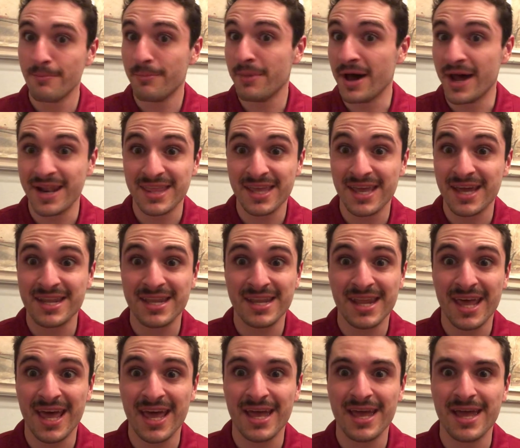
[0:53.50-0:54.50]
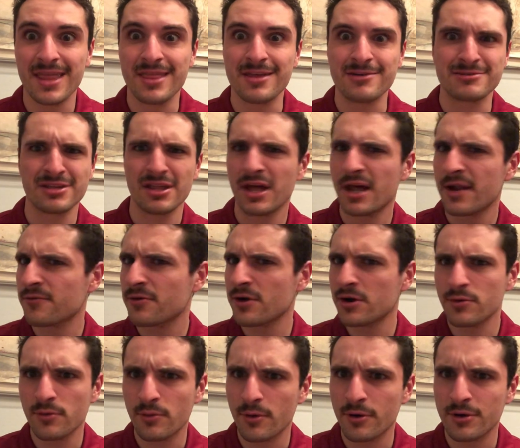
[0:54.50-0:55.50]
but at the end of the day, there's a lot of
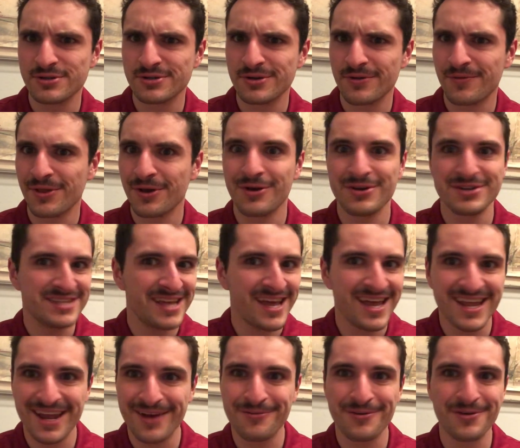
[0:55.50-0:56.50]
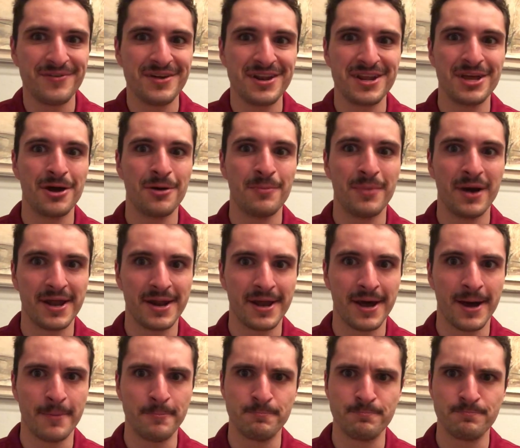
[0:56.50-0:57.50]
great rewards over there. I say it every video, but,
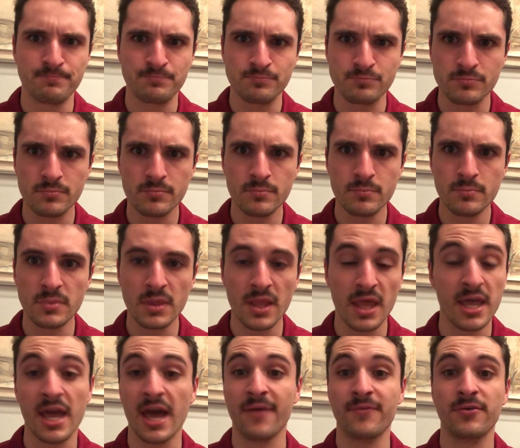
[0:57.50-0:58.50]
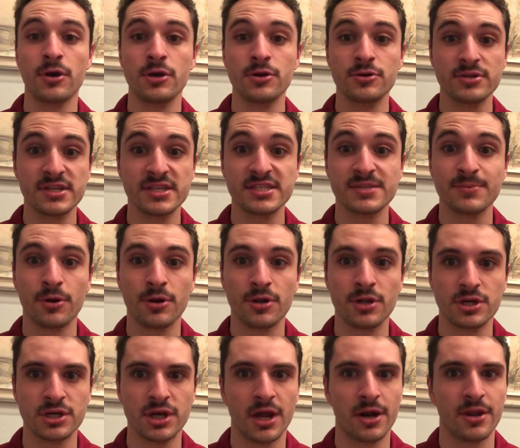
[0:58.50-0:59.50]
um, yeah, if you're interested in supporting
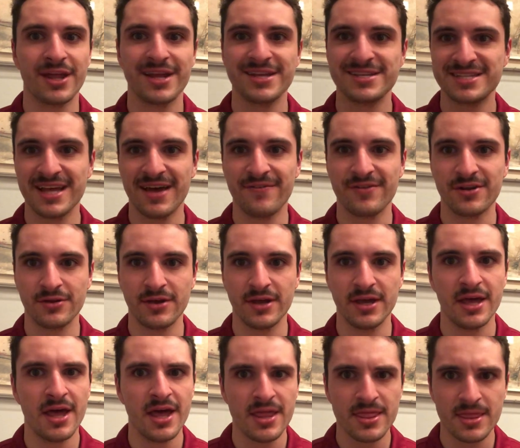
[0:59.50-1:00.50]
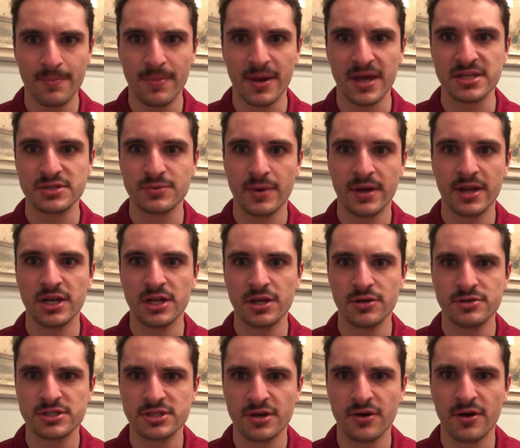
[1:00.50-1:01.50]
the channel, that is definitely the best way to
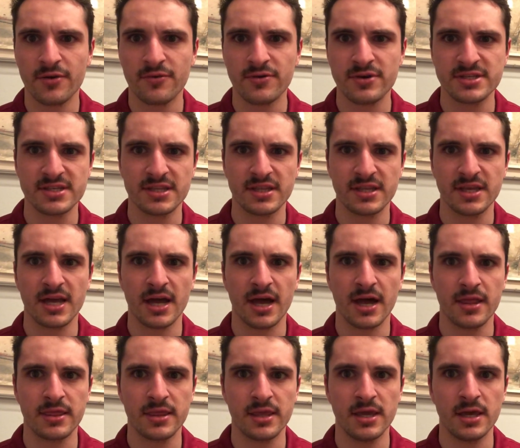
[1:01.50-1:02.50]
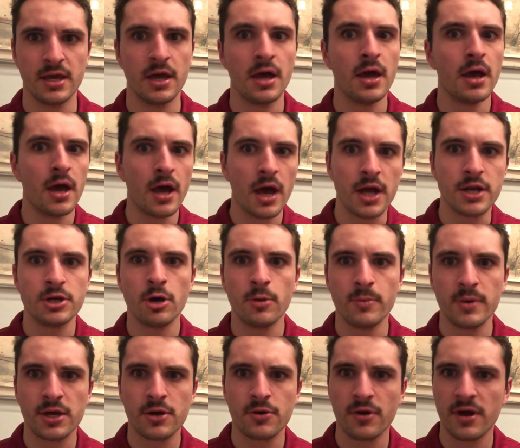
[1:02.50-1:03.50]
do so. I recently got the
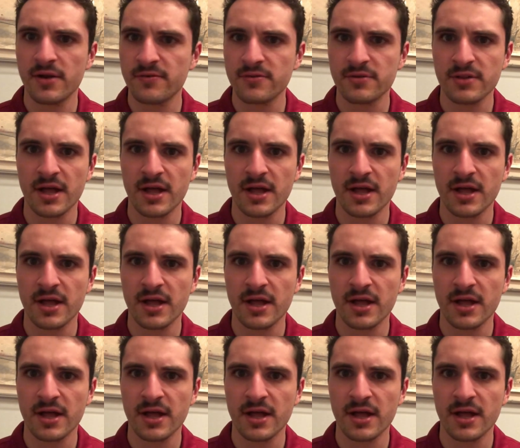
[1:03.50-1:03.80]
Adobe Creative